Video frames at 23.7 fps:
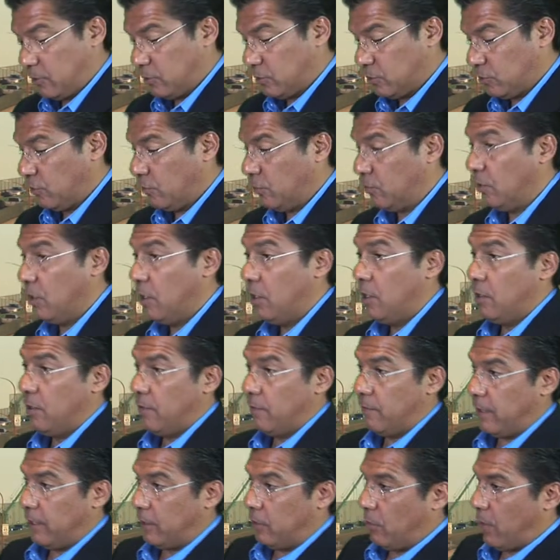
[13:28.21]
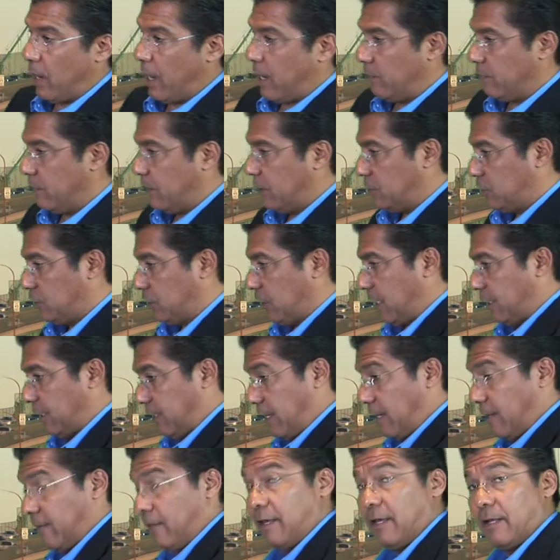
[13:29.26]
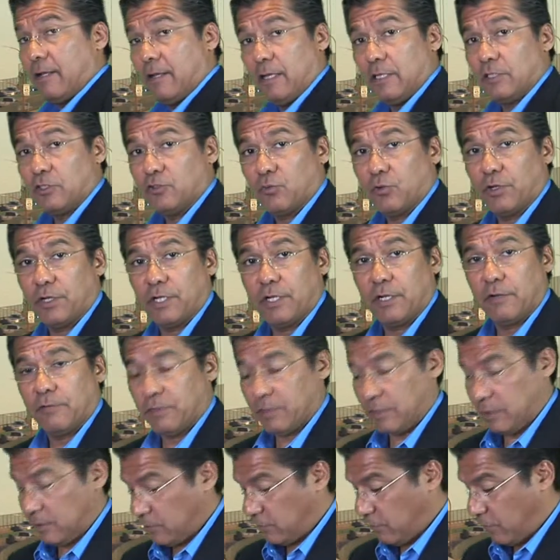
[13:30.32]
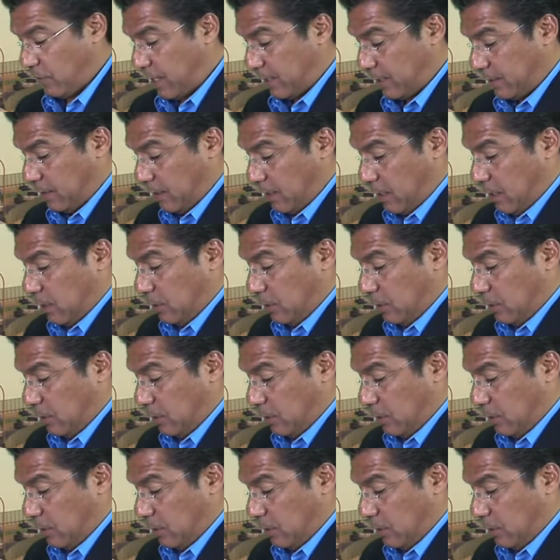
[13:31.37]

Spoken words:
So they go out and they check, yeah, the headlight's working, everything's fine.